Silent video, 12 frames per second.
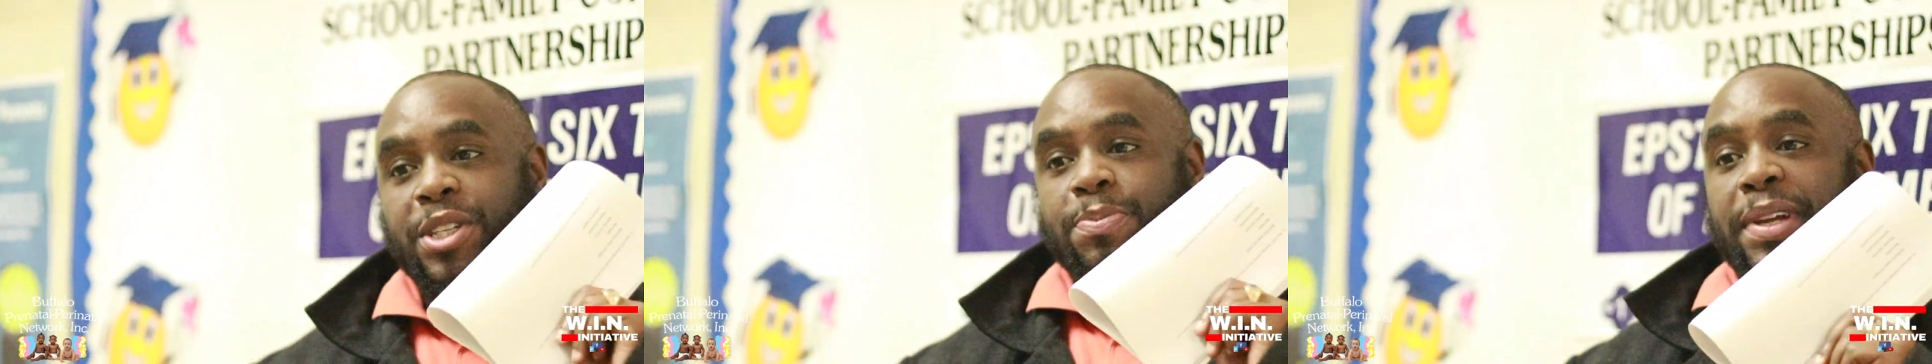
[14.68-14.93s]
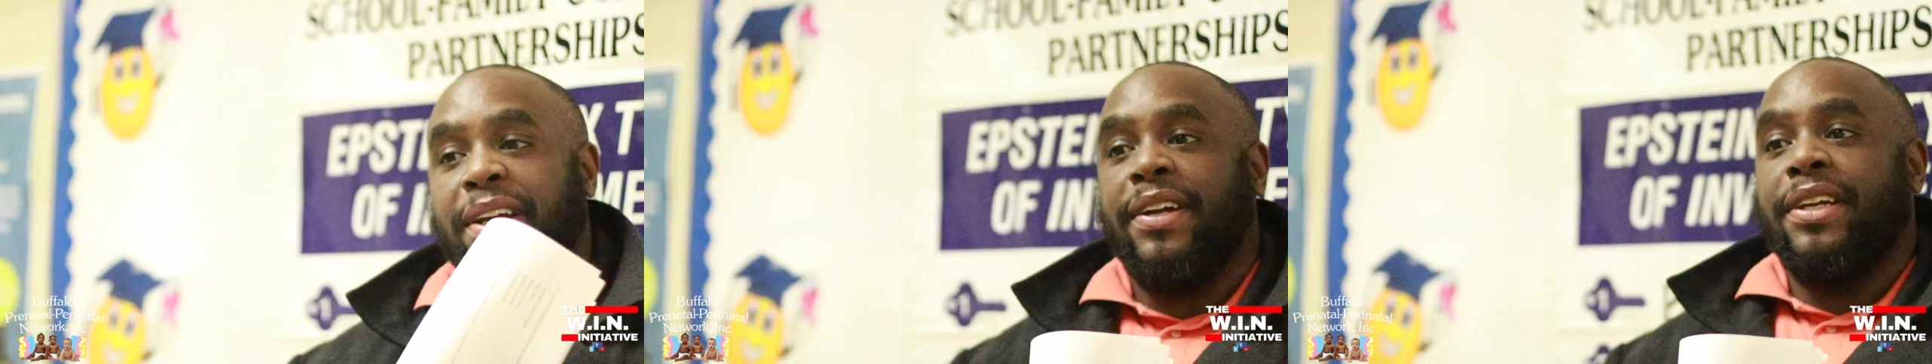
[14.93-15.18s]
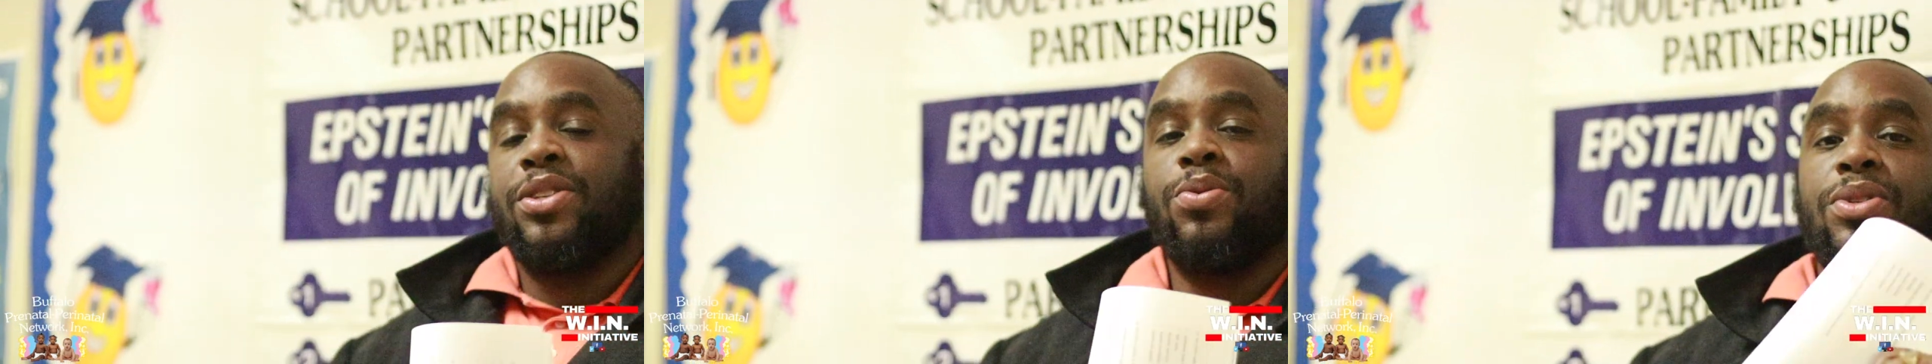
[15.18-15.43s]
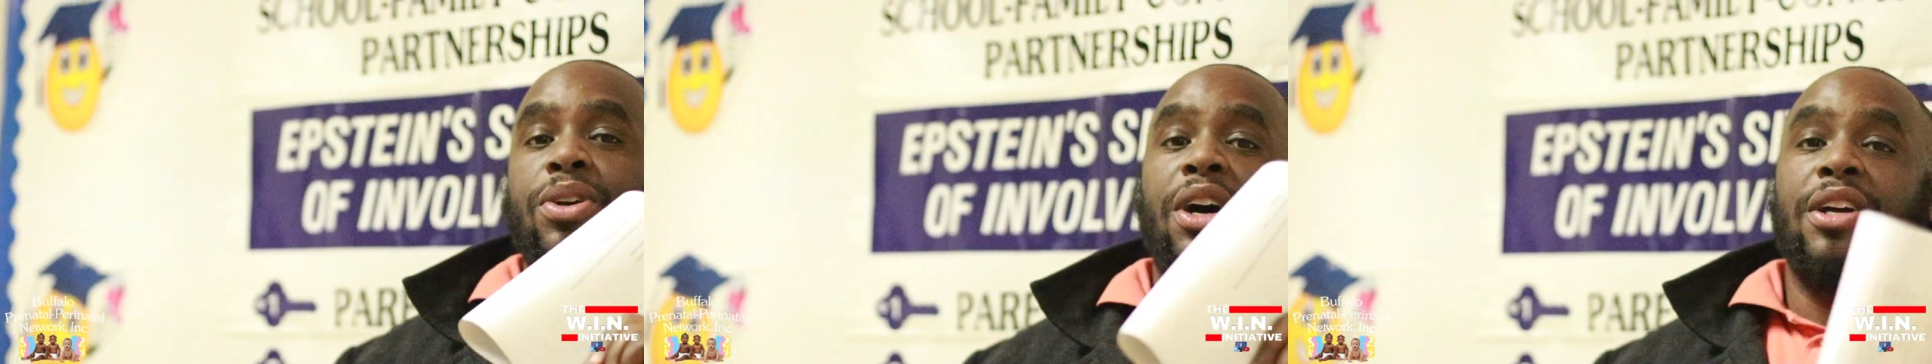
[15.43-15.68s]
experience
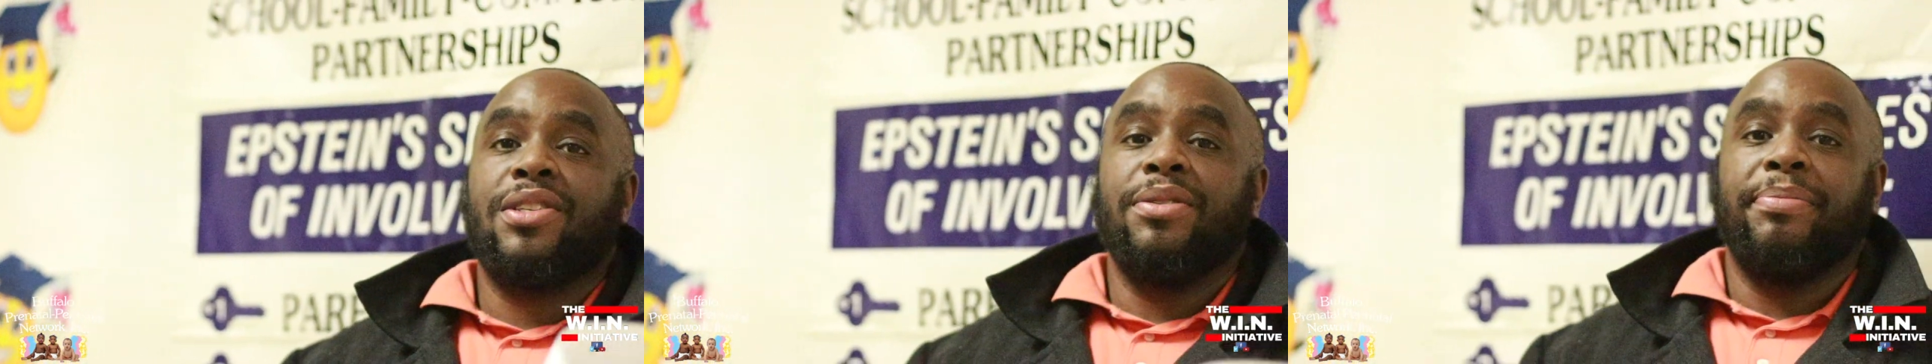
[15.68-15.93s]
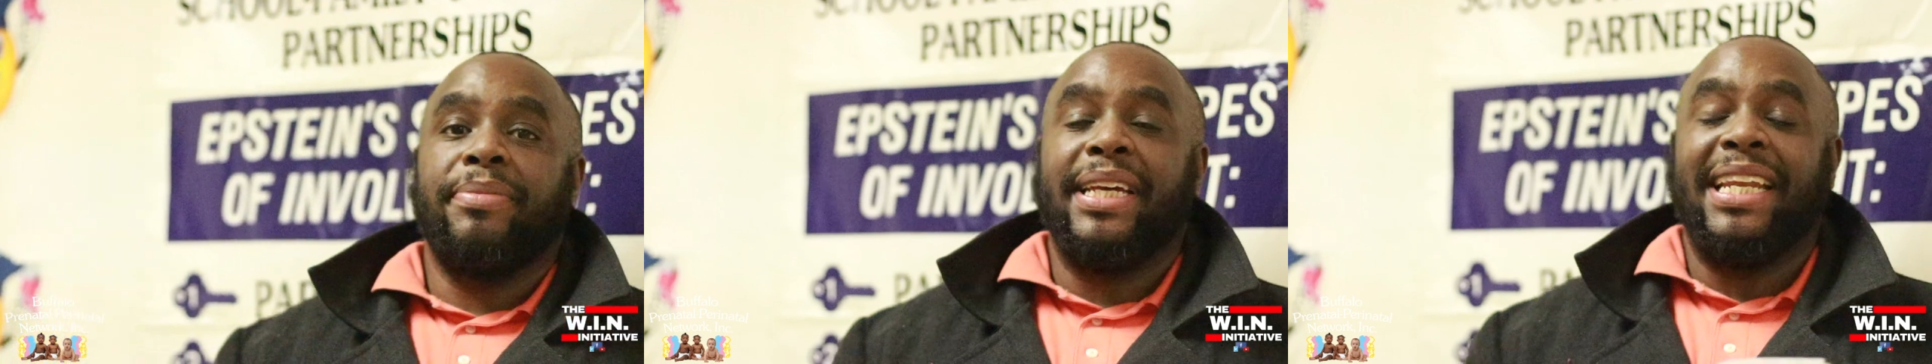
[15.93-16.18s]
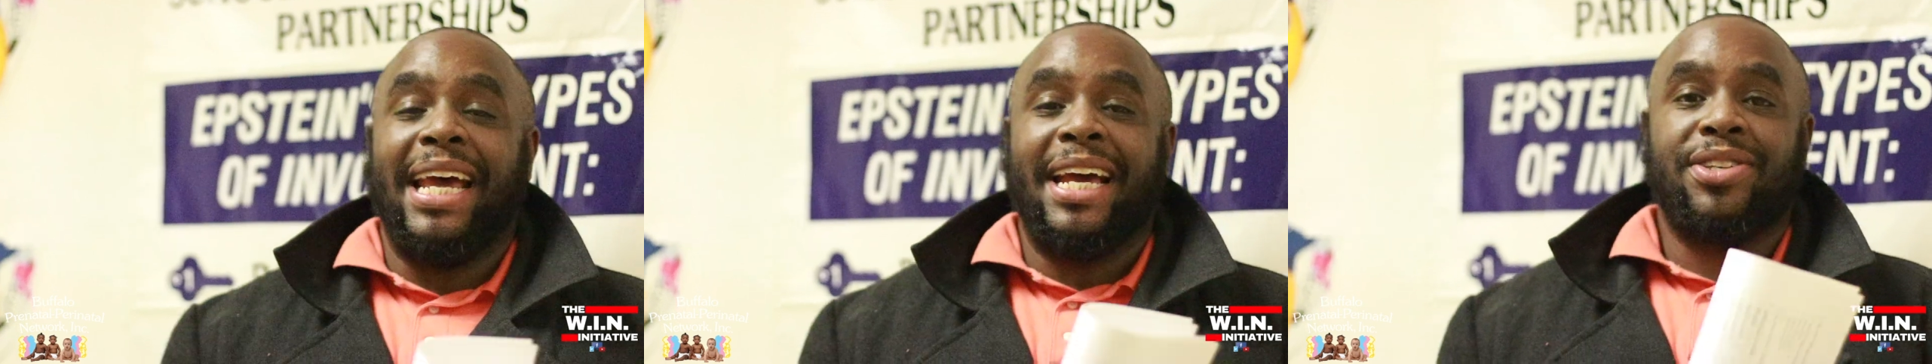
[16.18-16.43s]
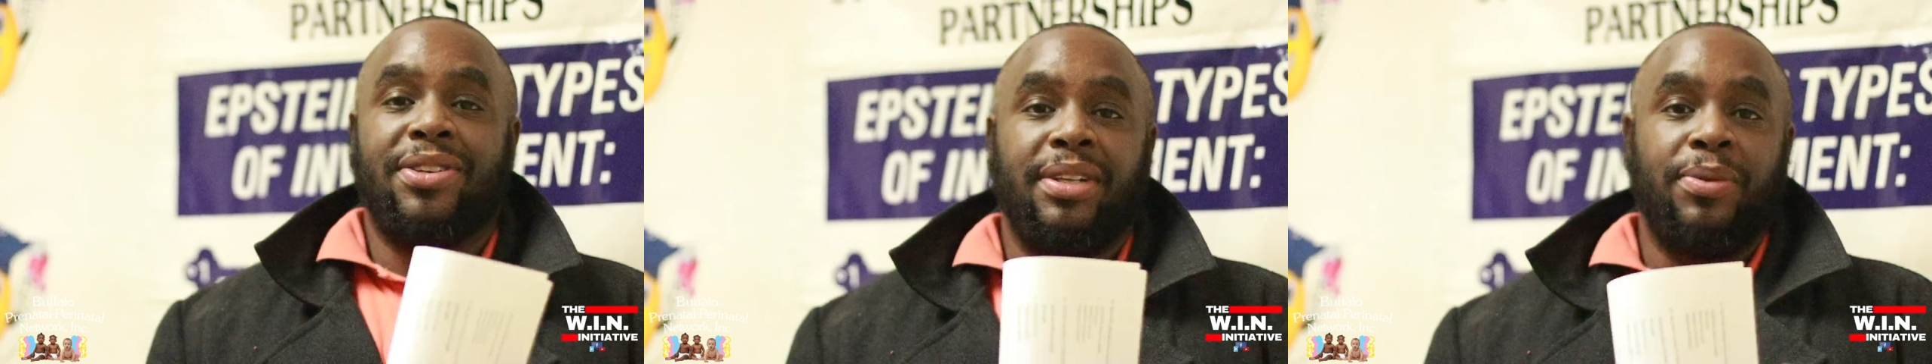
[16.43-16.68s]
was awesome. It
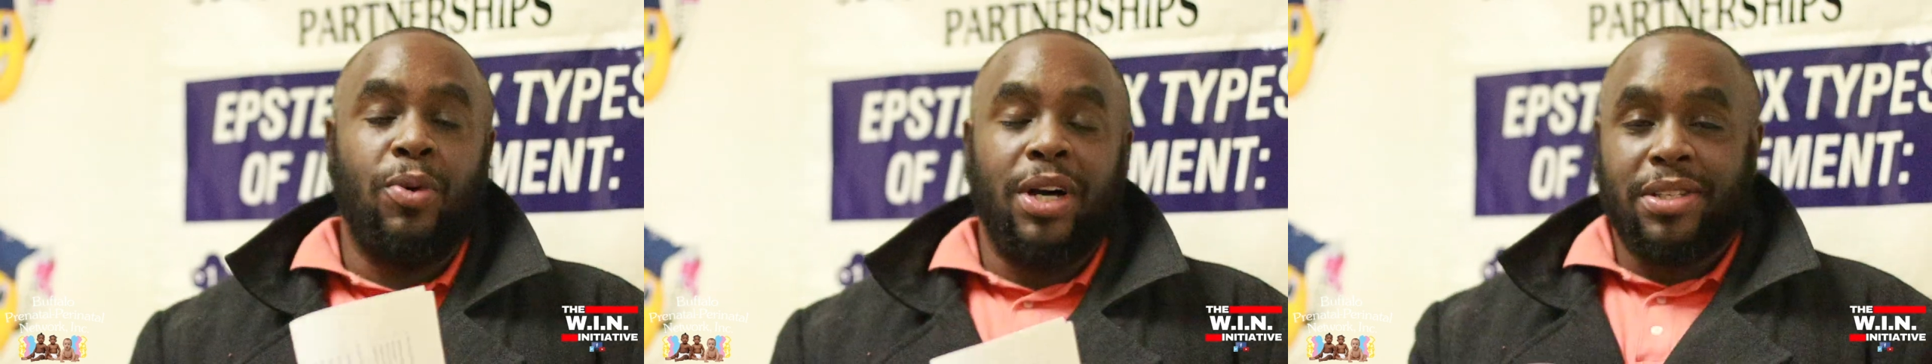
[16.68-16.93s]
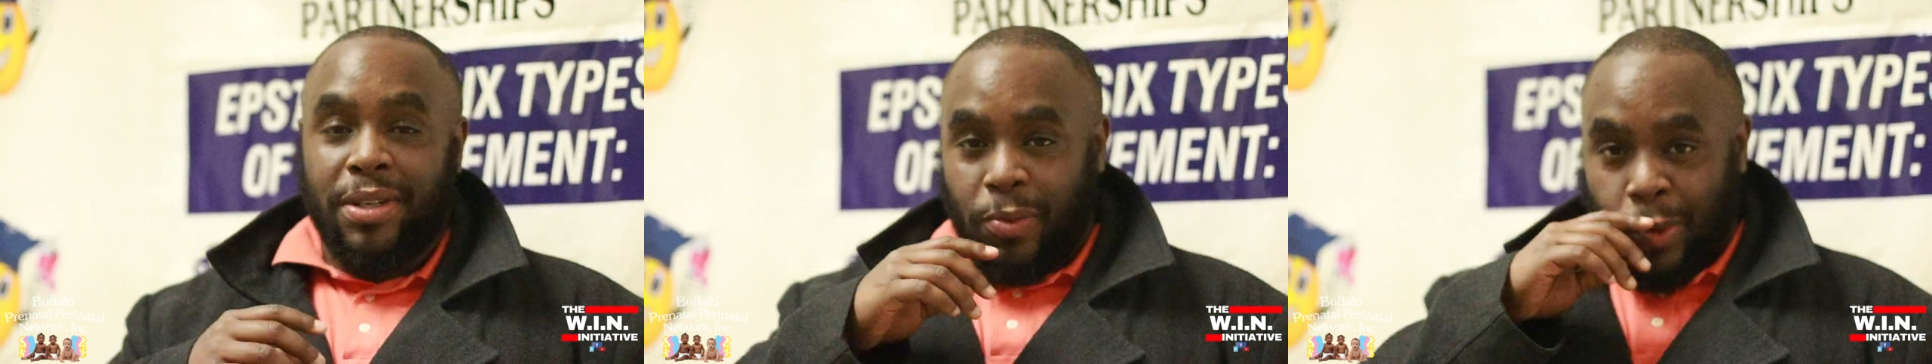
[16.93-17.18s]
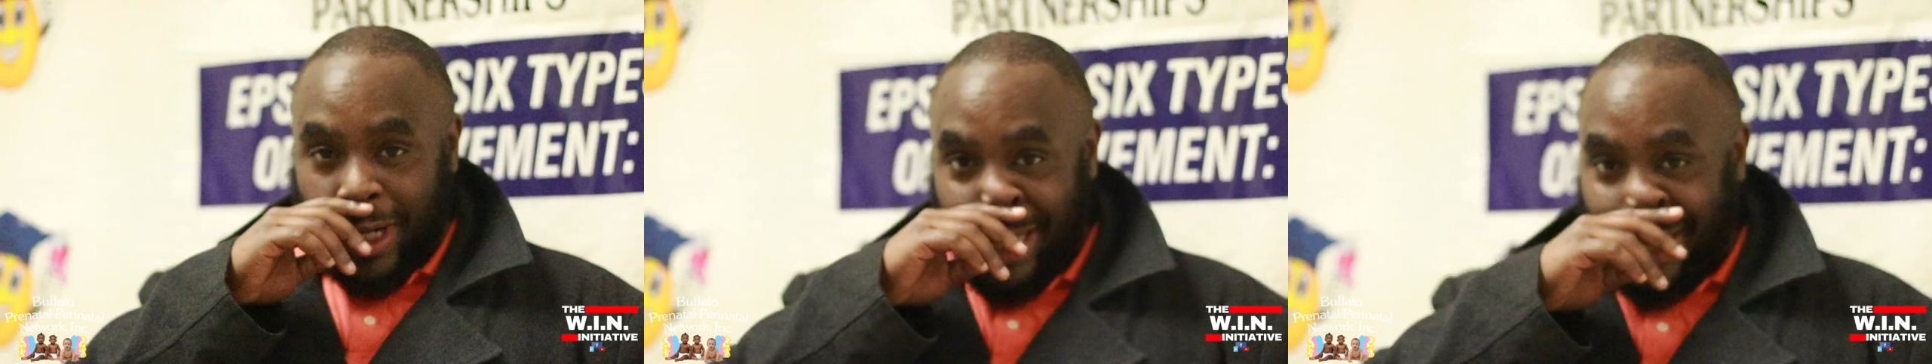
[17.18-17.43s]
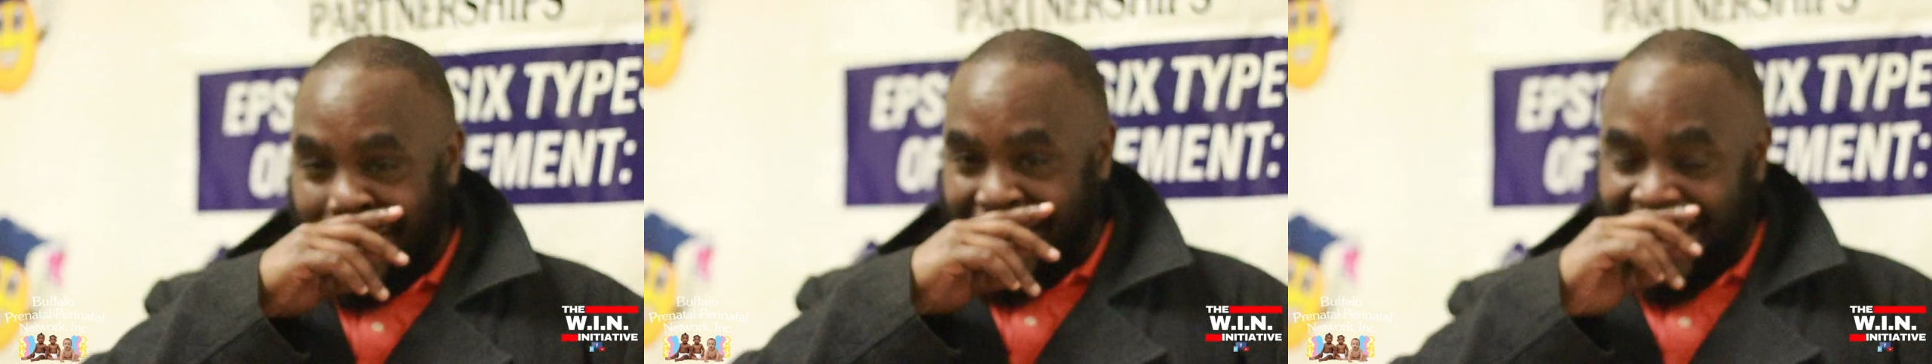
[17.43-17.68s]
actually wasn't
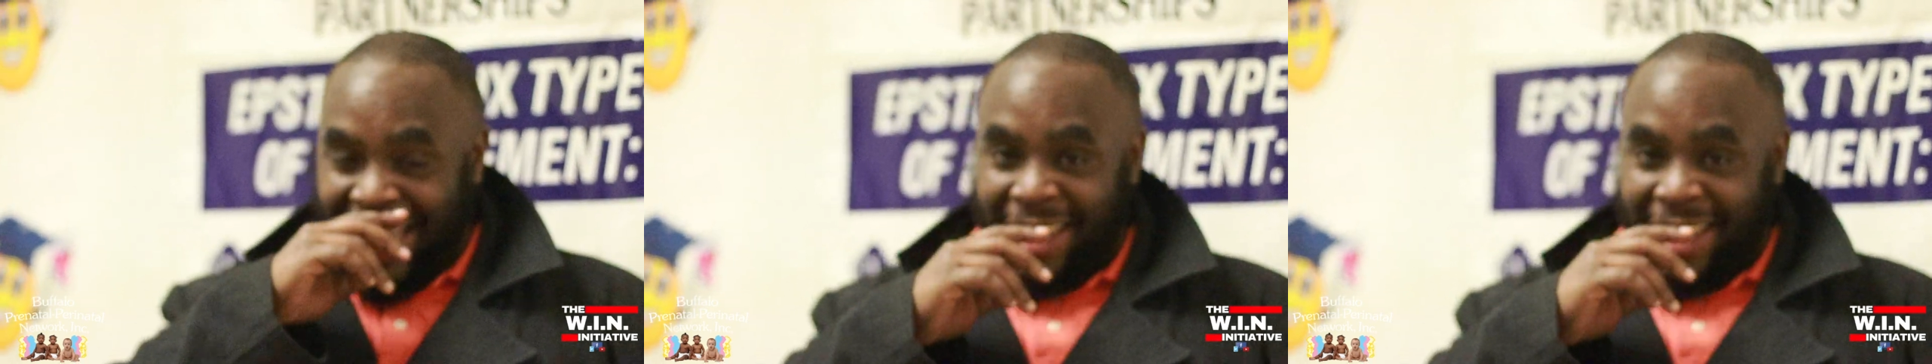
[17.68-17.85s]
what I